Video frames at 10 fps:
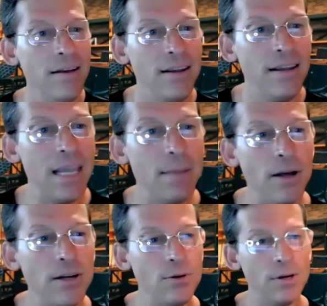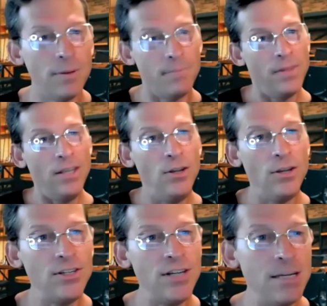You can keep on doing them. You
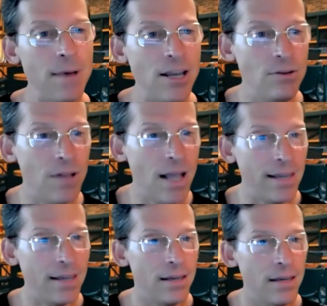can change them how you like.